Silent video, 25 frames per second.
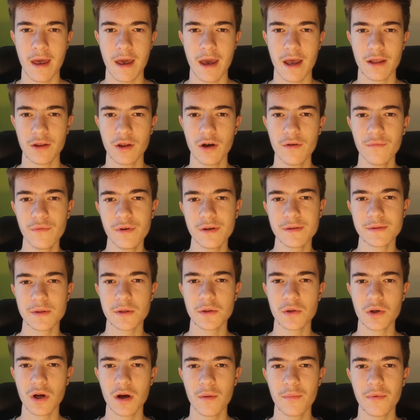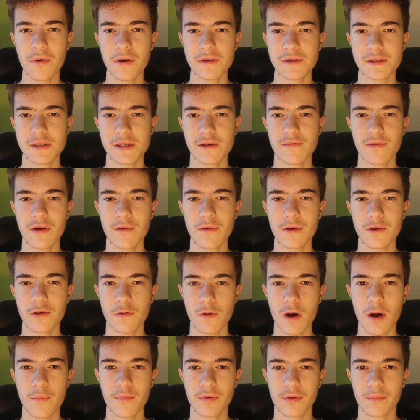And obviously Tropius is a very
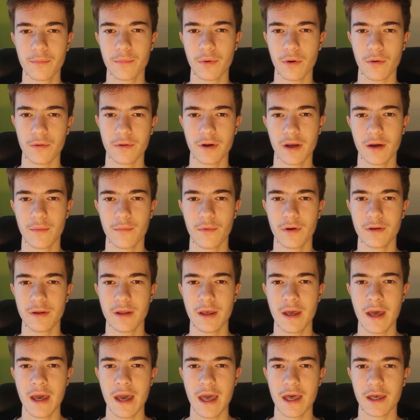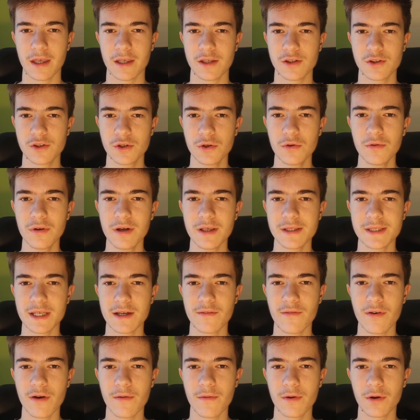tropic Pokemon, and Hisui is
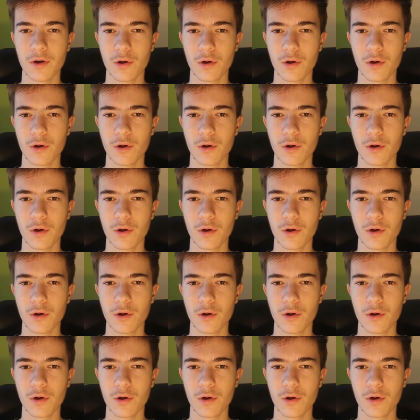a very